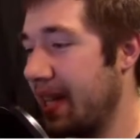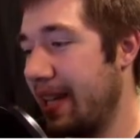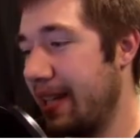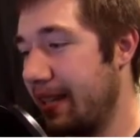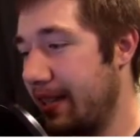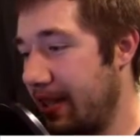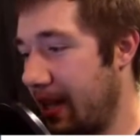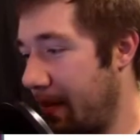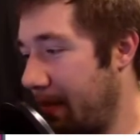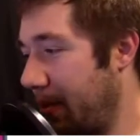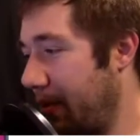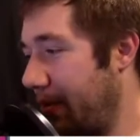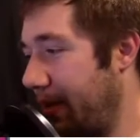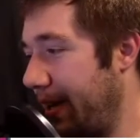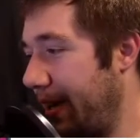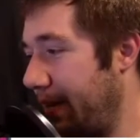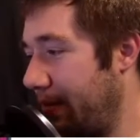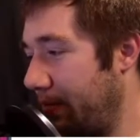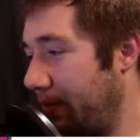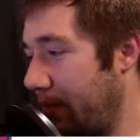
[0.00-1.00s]

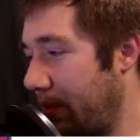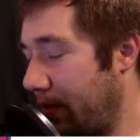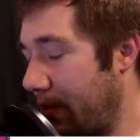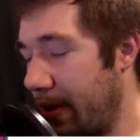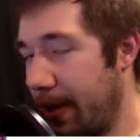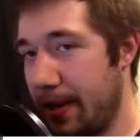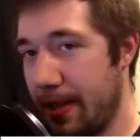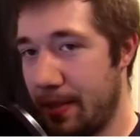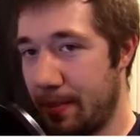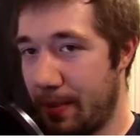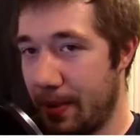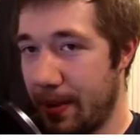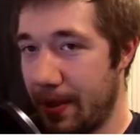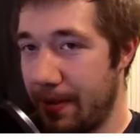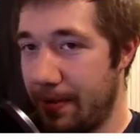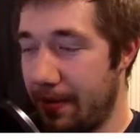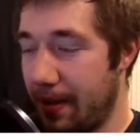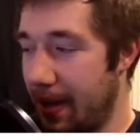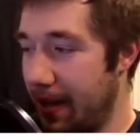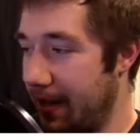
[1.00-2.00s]
Submarine Roid is pretty
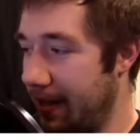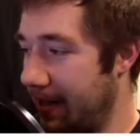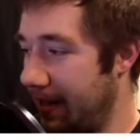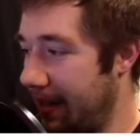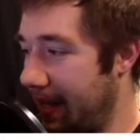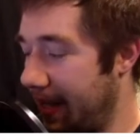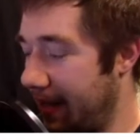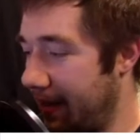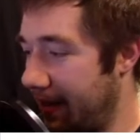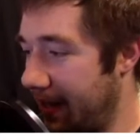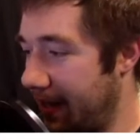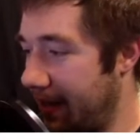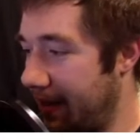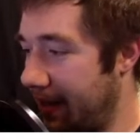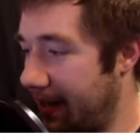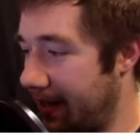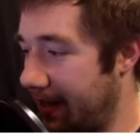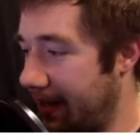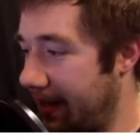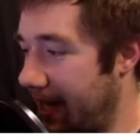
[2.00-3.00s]
fun. I think
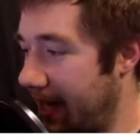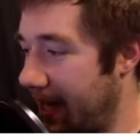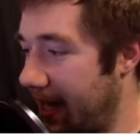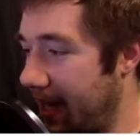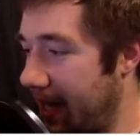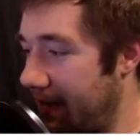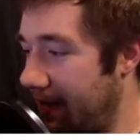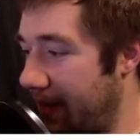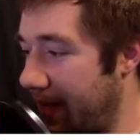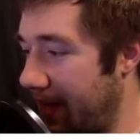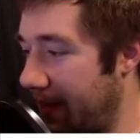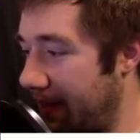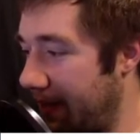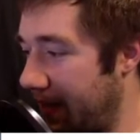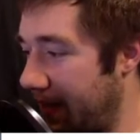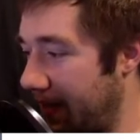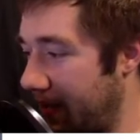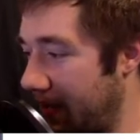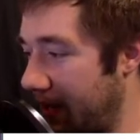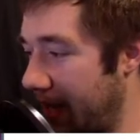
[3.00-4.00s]
this, even if
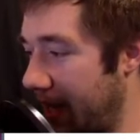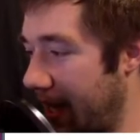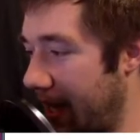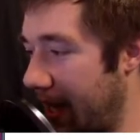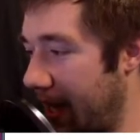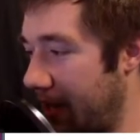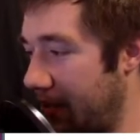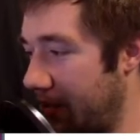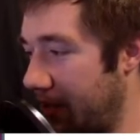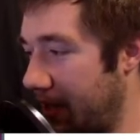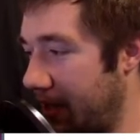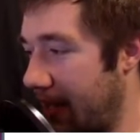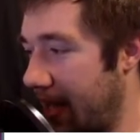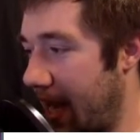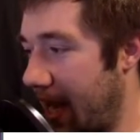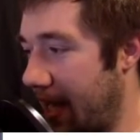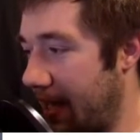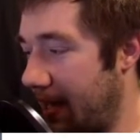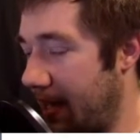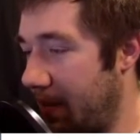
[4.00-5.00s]
it's only got 800
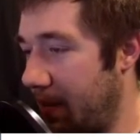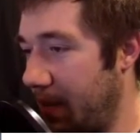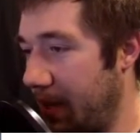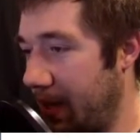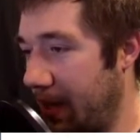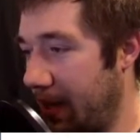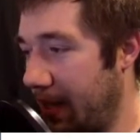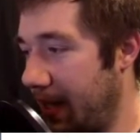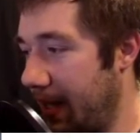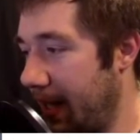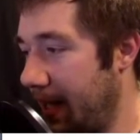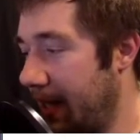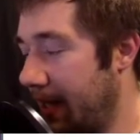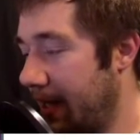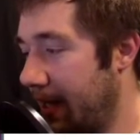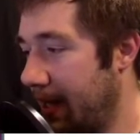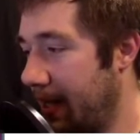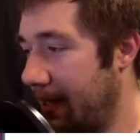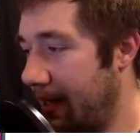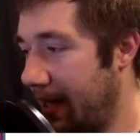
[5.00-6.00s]
attack, the ability
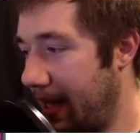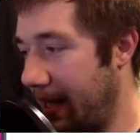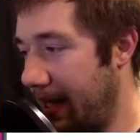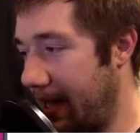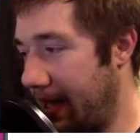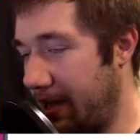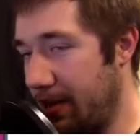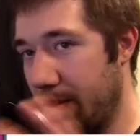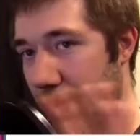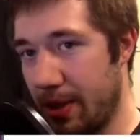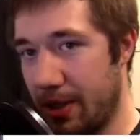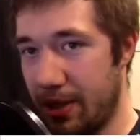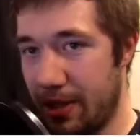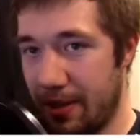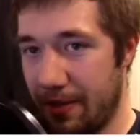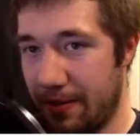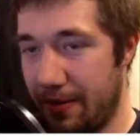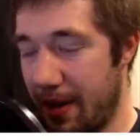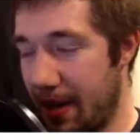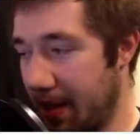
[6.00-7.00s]
that it can switch
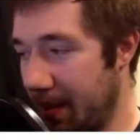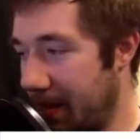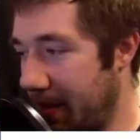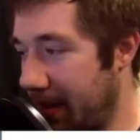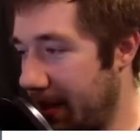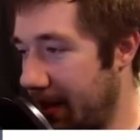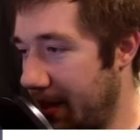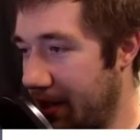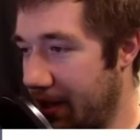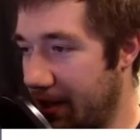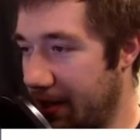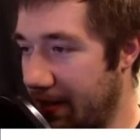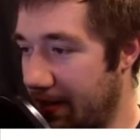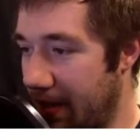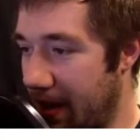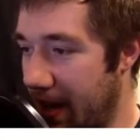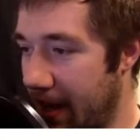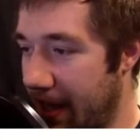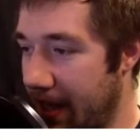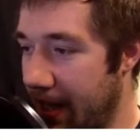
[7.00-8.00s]
defense positions
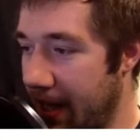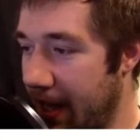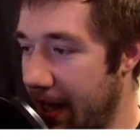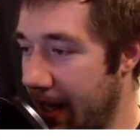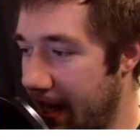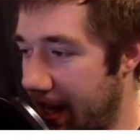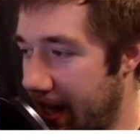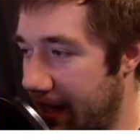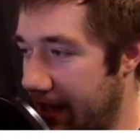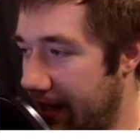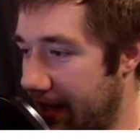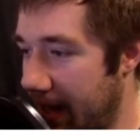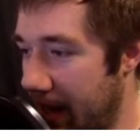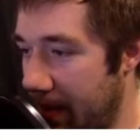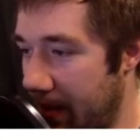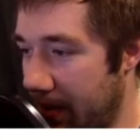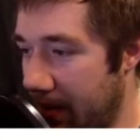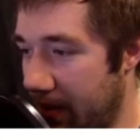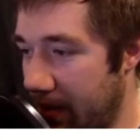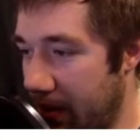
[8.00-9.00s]
fun. And
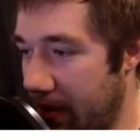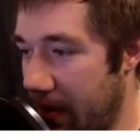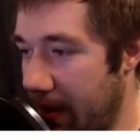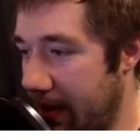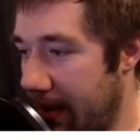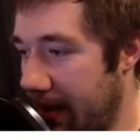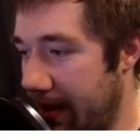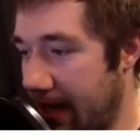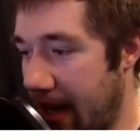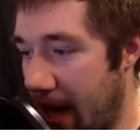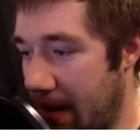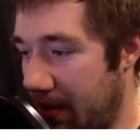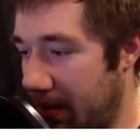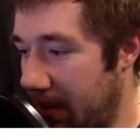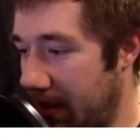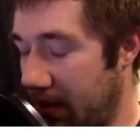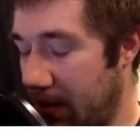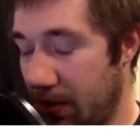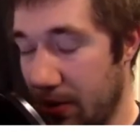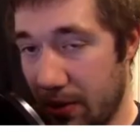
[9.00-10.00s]
Sabersaurus is
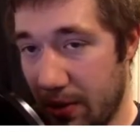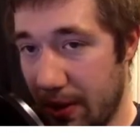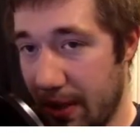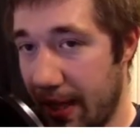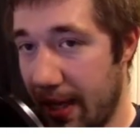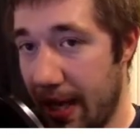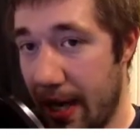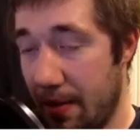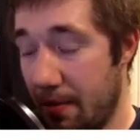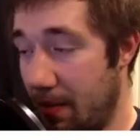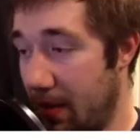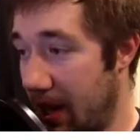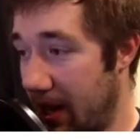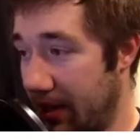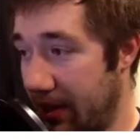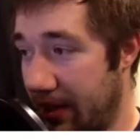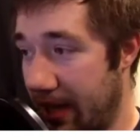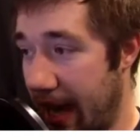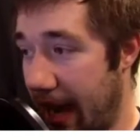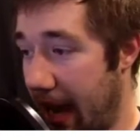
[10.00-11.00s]
absolutely a
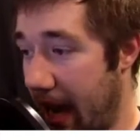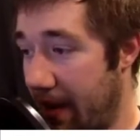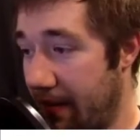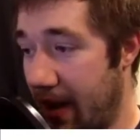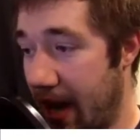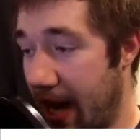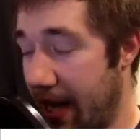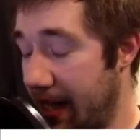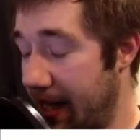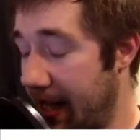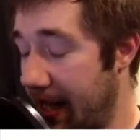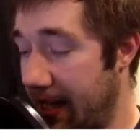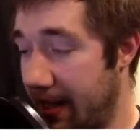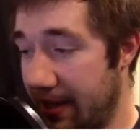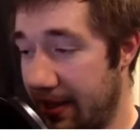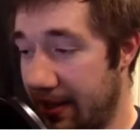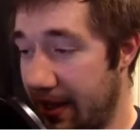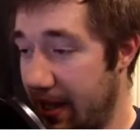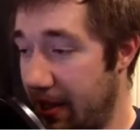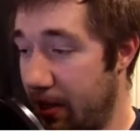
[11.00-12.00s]
must-have. I need
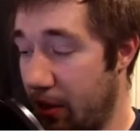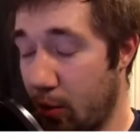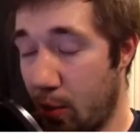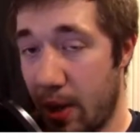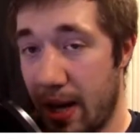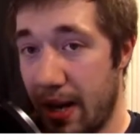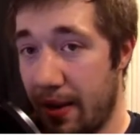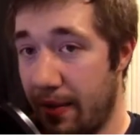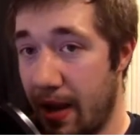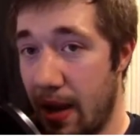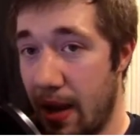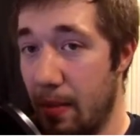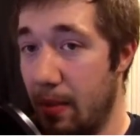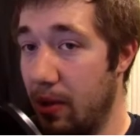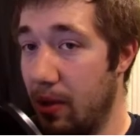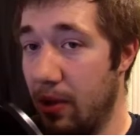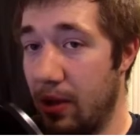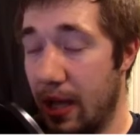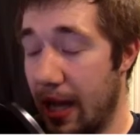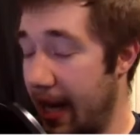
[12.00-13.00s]
to see 3 of
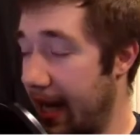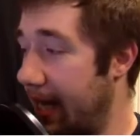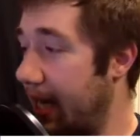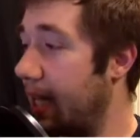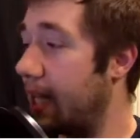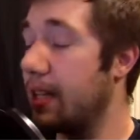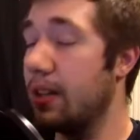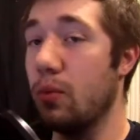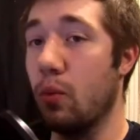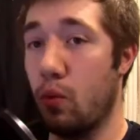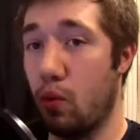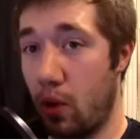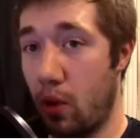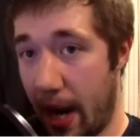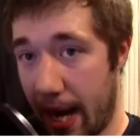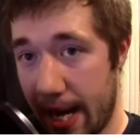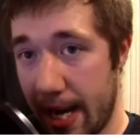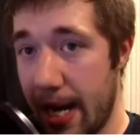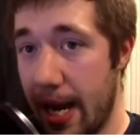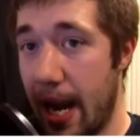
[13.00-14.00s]
him, like,
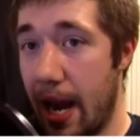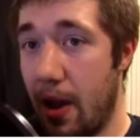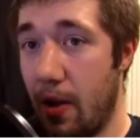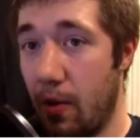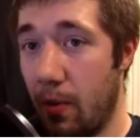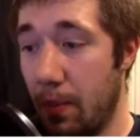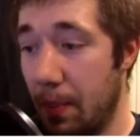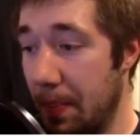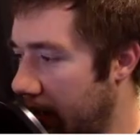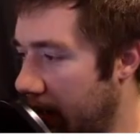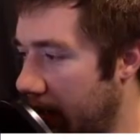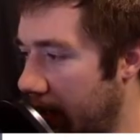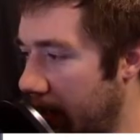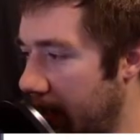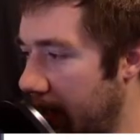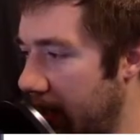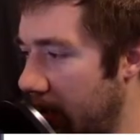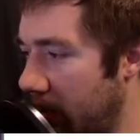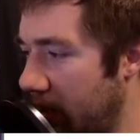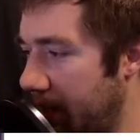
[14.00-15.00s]
right now.
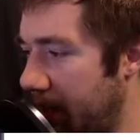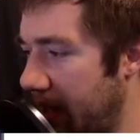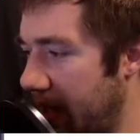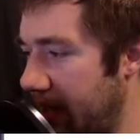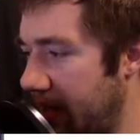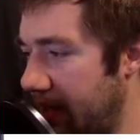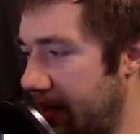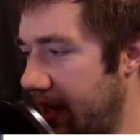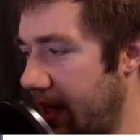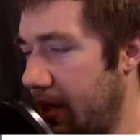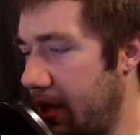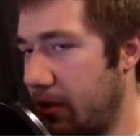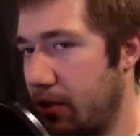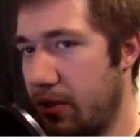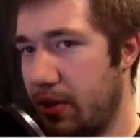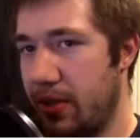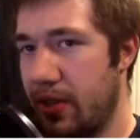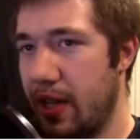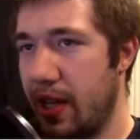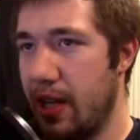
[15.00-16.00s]
Neospace is
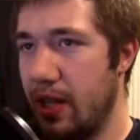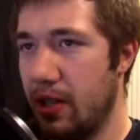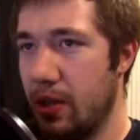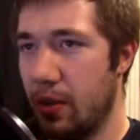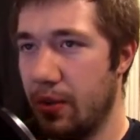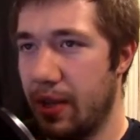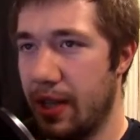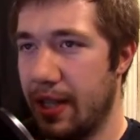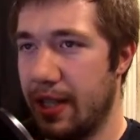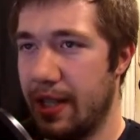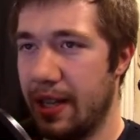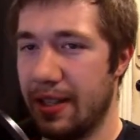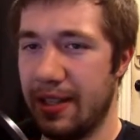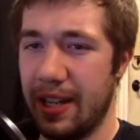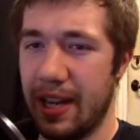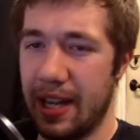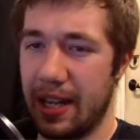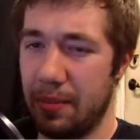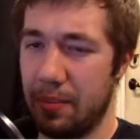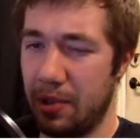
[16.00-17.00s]
interesting, don't think it's going to
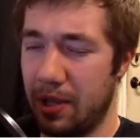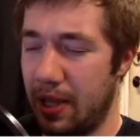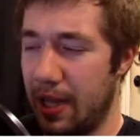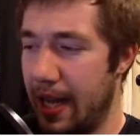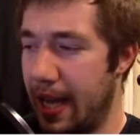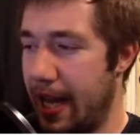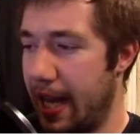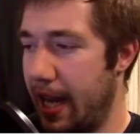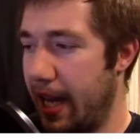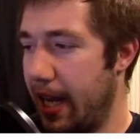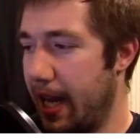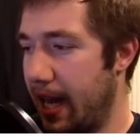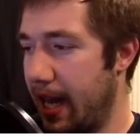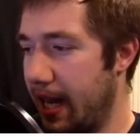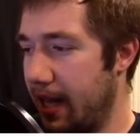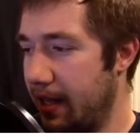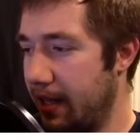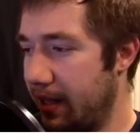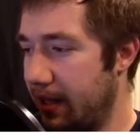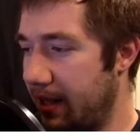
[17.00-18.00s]
see any play,
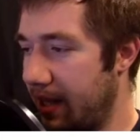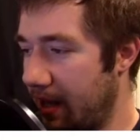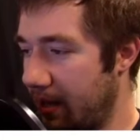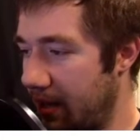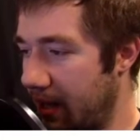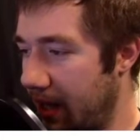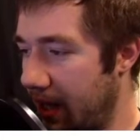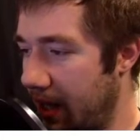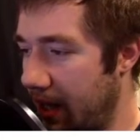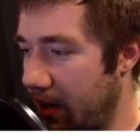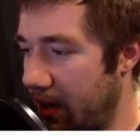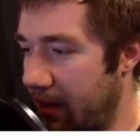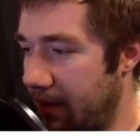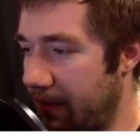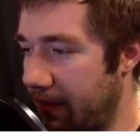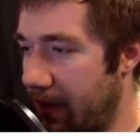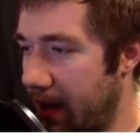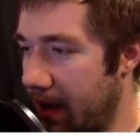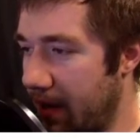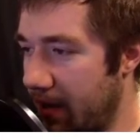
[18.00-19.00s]
and Destiny Hero
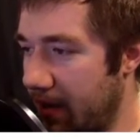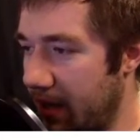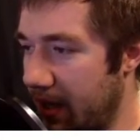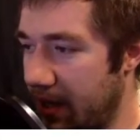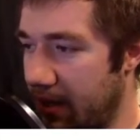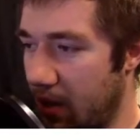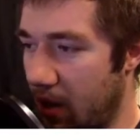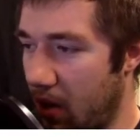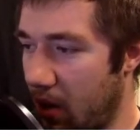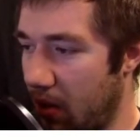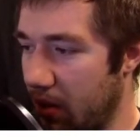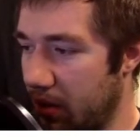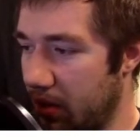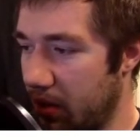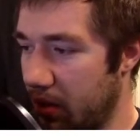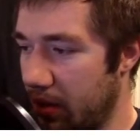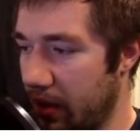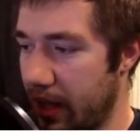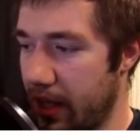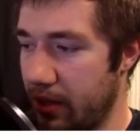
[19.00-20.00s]
Defender is
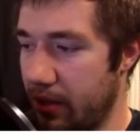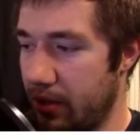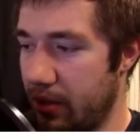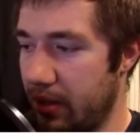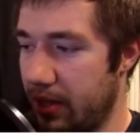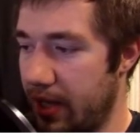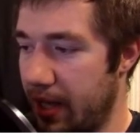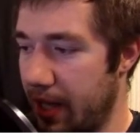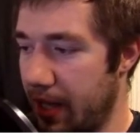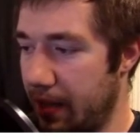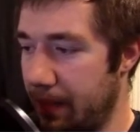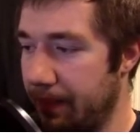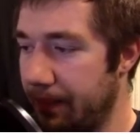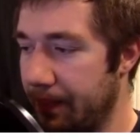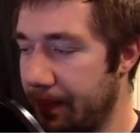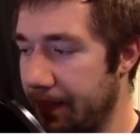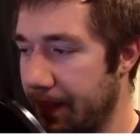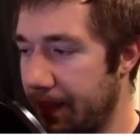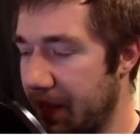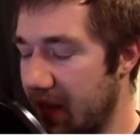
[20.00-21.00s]
also
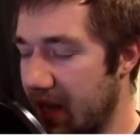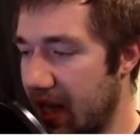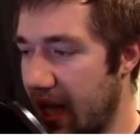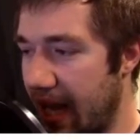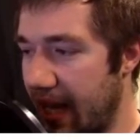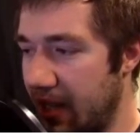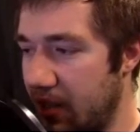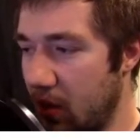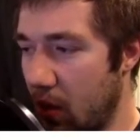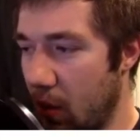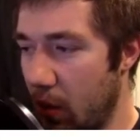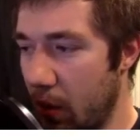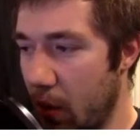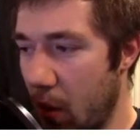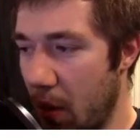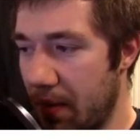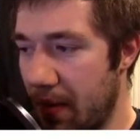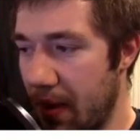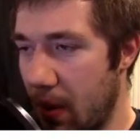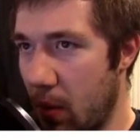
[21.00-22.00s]
interesting. I don't
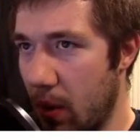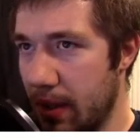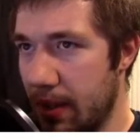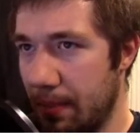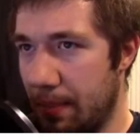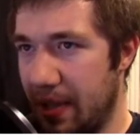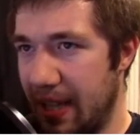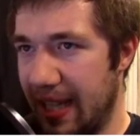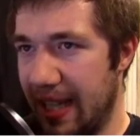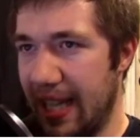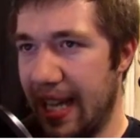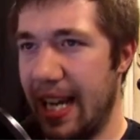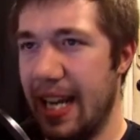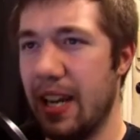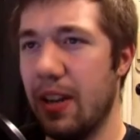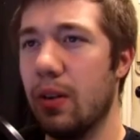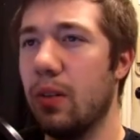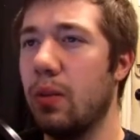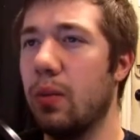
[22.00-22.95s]
know if I want to play it